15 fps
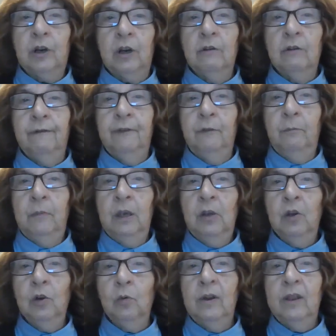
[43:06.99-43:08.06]
Are you
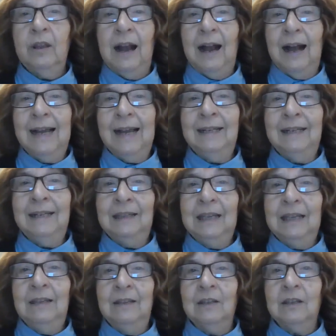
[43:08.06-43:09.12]
familiar with eye
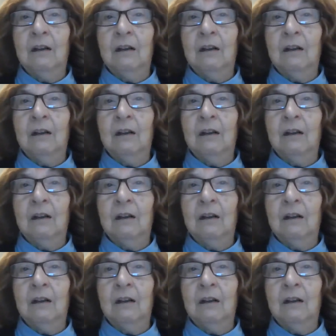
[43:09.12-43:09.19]
disease